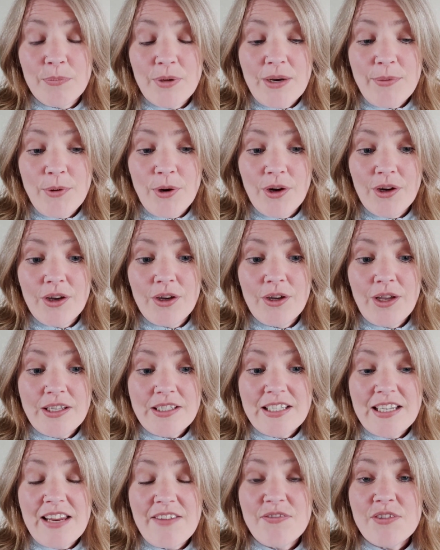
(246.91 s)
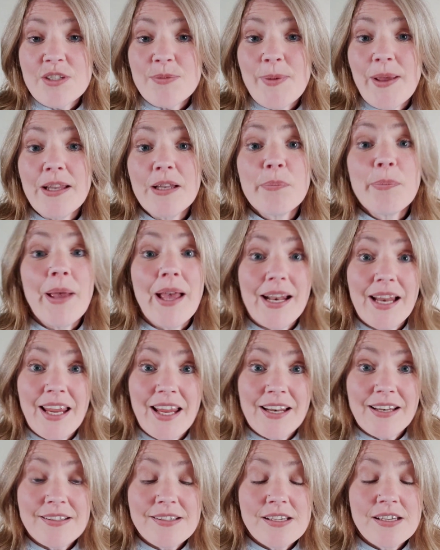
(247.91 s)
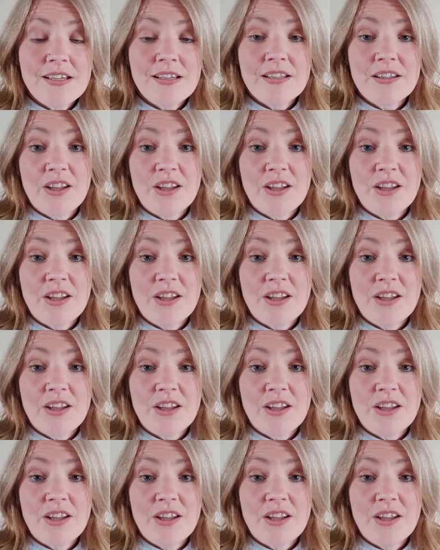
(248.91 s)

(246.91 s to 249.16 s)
Primark. I didn't even spend a penny in it.